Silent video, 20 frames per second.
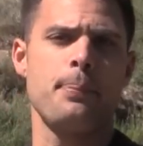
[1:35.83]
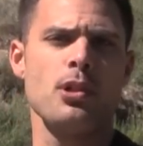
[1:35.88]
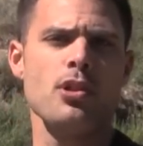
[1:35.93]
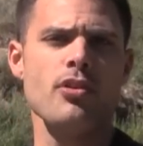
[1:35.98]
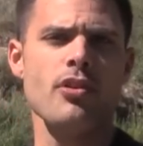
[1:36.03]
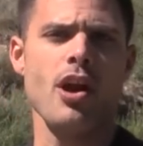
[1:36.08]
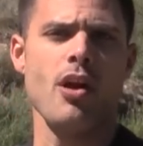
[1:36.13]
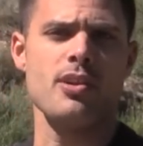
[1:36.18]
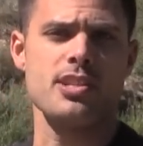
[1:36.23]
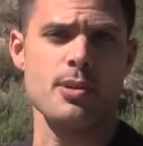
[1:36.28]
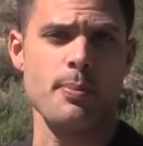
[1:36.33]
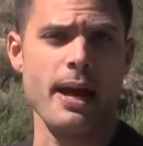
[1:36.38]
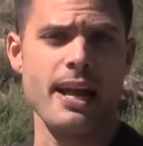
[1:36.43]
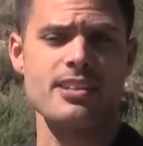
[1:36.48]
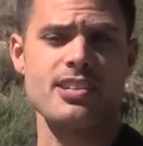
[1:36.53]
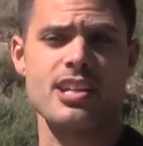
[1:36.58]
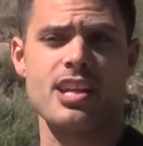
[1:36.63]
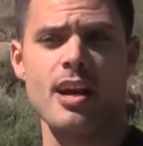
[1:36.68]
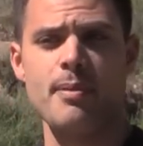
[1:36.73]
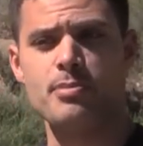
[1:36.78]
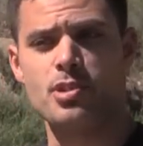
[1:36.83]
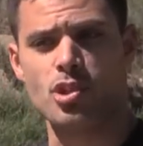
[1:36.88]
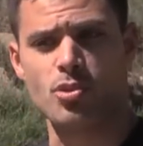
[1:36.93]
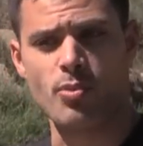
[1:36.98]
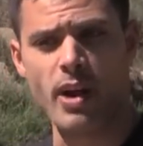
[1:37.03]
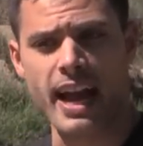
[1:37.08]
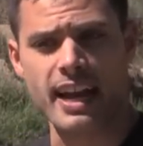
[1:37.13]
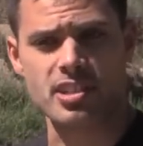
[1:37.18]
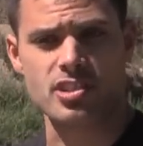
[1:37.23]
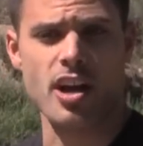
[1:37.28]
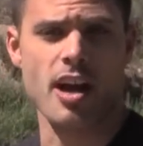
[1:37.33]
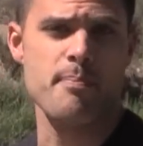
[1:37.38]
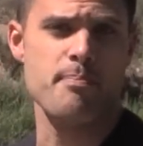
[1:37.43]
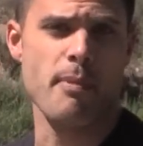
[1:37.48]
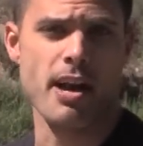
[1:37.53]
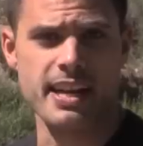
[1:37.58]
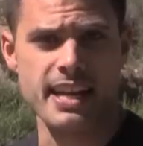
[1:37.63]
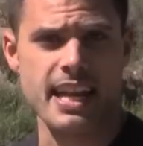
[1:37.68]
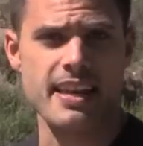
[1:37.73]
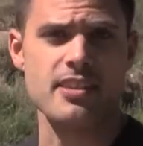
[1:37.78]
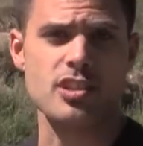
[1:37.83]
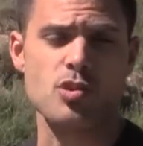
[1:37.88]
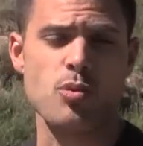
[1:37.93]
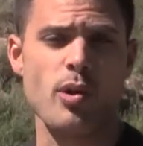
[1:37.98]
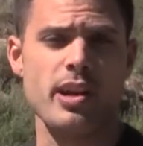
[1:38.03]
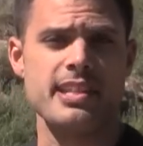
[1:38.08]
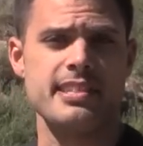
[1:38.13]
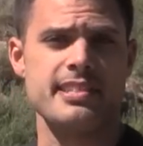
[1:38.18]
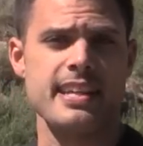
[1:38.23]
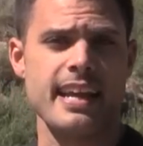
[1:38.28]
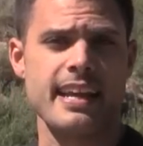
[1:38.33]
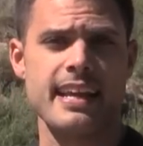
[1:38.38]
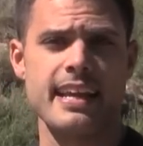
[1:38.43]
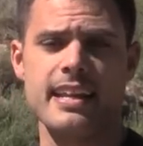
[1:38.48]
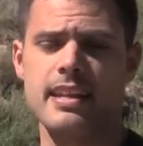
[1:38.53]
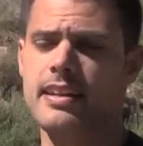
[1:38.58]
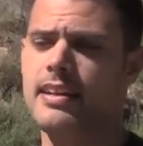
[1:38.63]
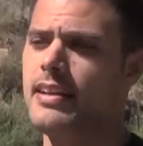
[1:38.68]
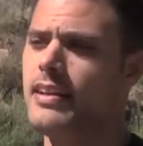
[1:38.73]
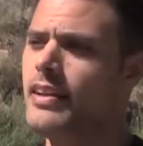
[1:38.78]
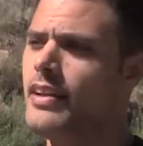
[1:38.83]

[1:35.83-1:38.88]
Pluto is about to come direct on Monday the 22nd,